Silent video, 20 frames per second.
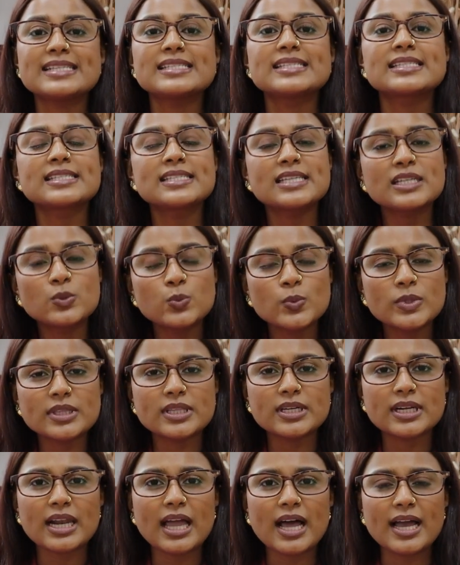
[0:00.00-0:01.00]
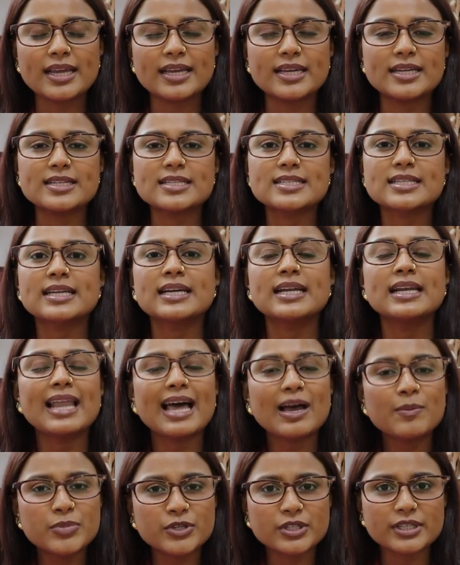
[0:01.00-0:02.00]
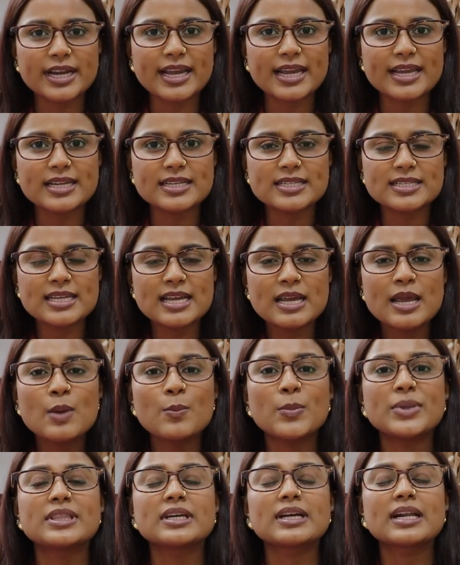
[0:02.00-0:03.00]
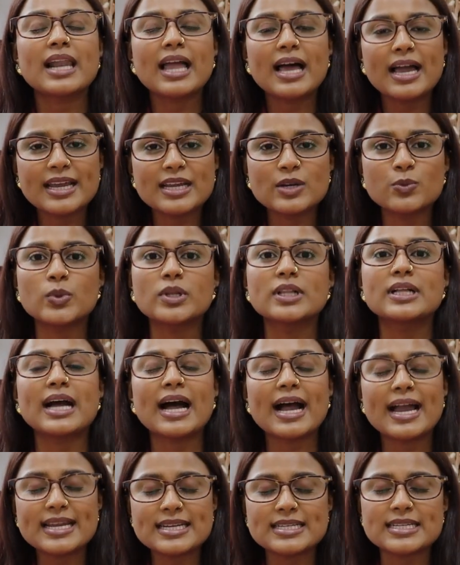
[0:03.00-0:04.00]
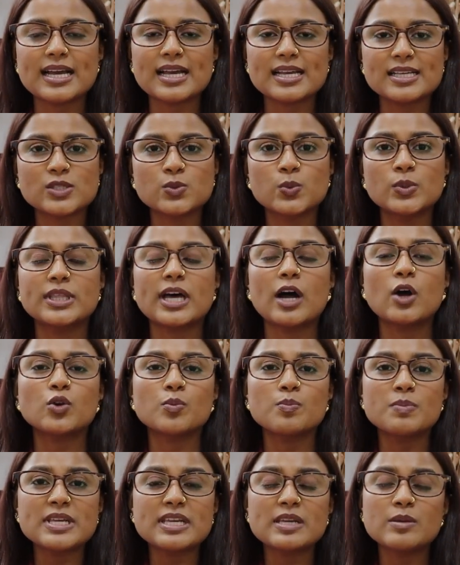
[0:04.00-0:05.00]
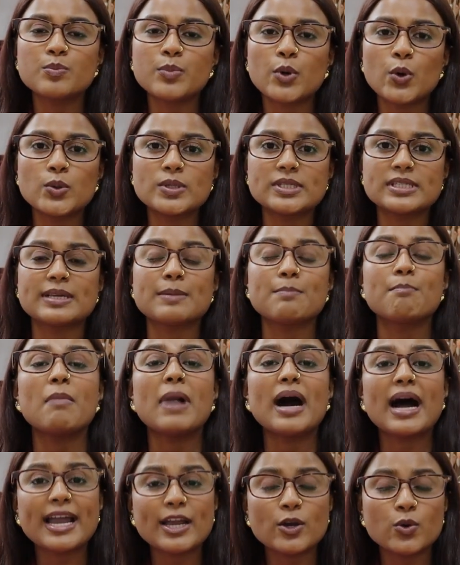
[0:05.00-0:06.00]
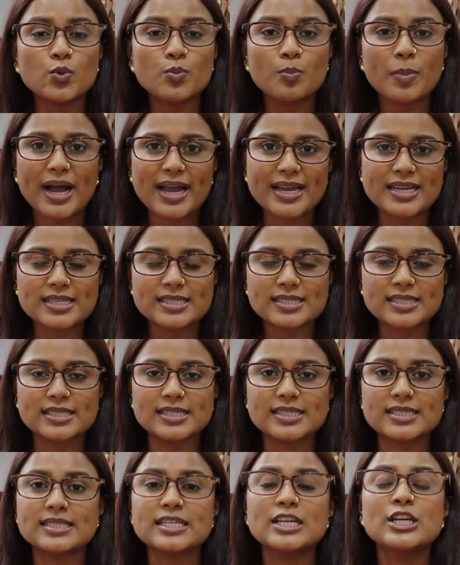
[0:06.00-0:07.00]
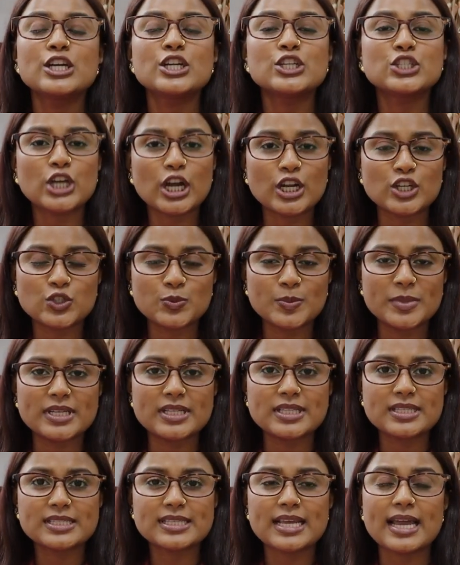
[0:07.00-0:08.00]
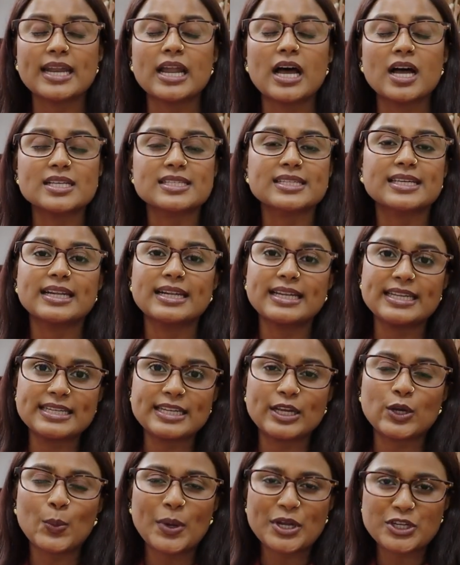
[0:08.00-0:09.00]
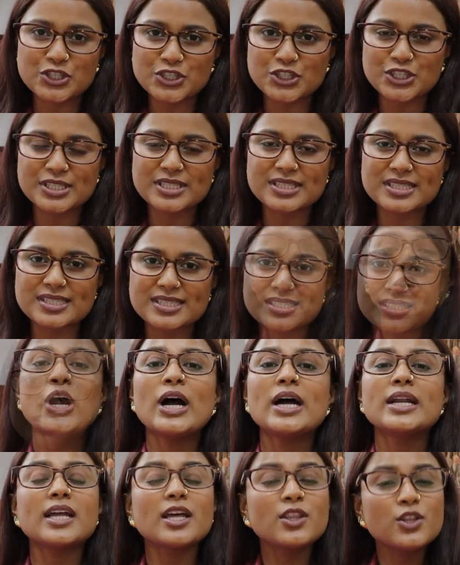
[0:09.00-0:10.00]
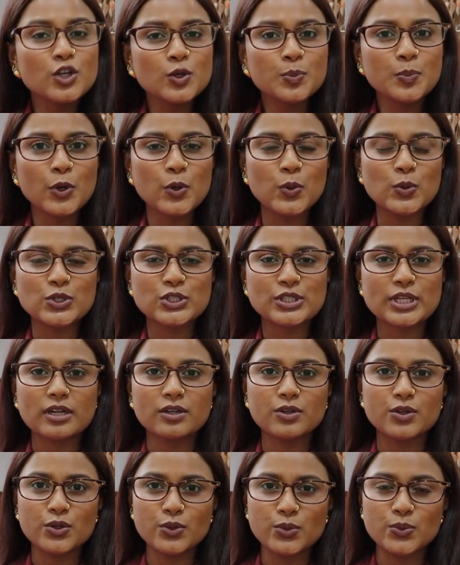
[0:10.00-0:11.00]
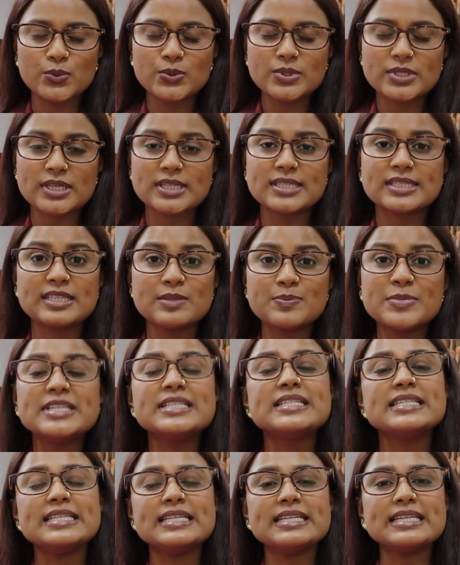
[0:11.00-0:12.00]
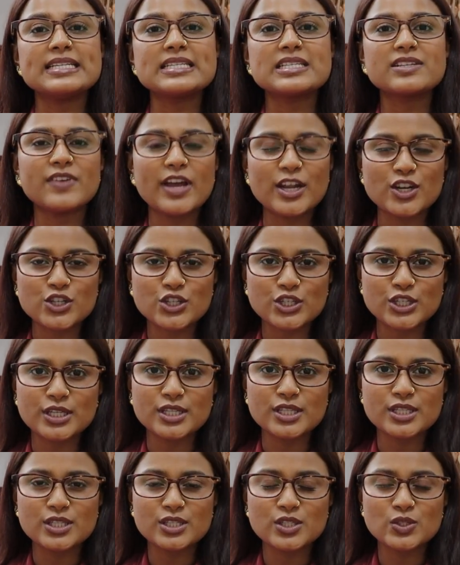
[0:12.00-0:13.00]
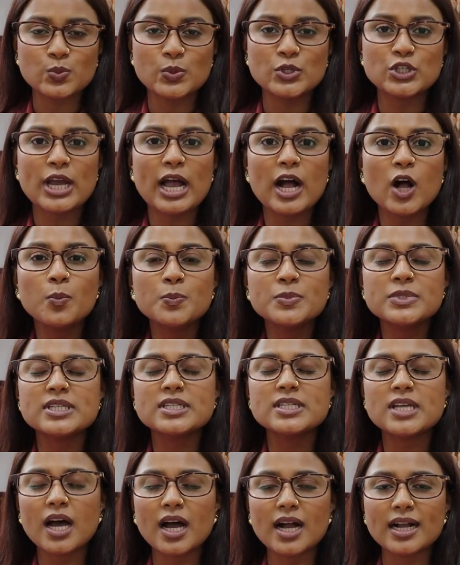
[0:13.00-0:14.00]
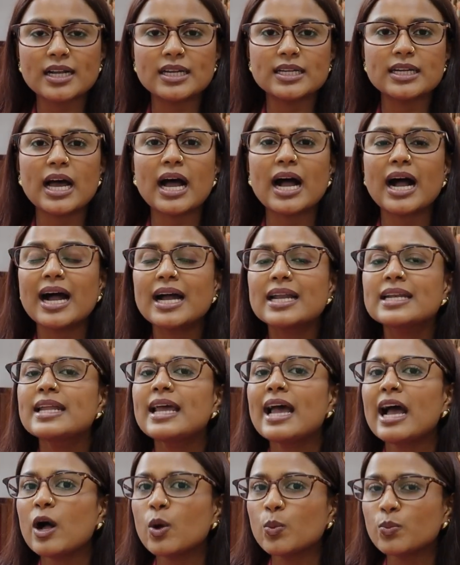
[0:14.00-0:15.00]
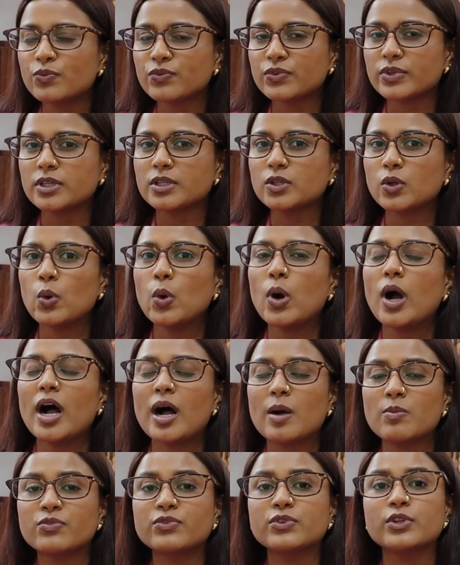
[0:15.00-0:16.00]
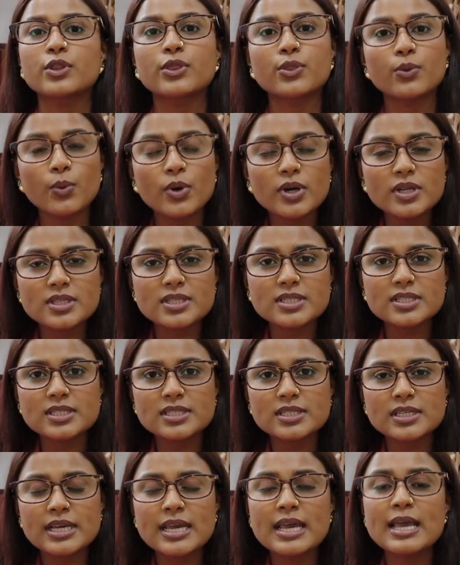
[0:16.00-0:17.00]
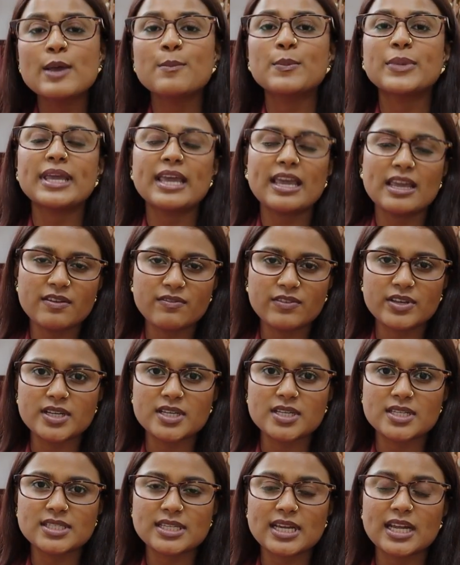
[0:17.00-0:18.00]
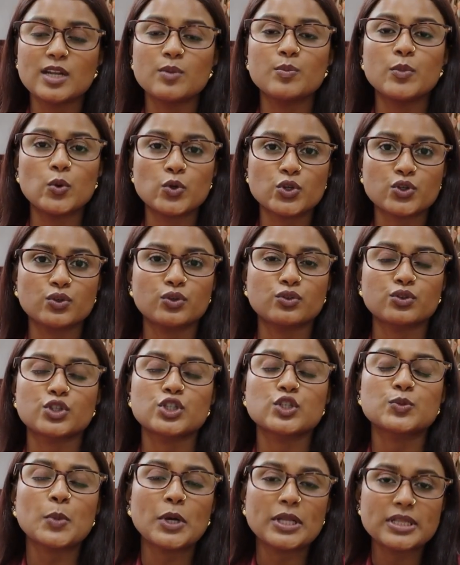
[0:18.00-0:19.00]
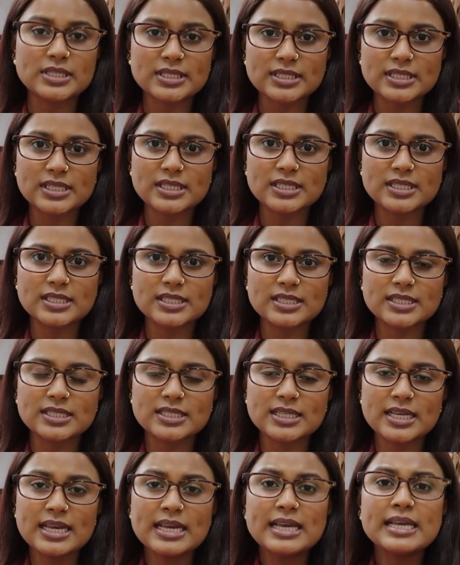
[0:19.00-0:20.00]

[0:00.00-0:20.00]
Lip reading: sit with the client, collaborate, but the client will guide us without me imposing my own biases, judgments, and asking leading questions. Another approach that I'll use are CBT interventions, which help to target unhelpful or harmful thoughts, behaviors, and emotional responses.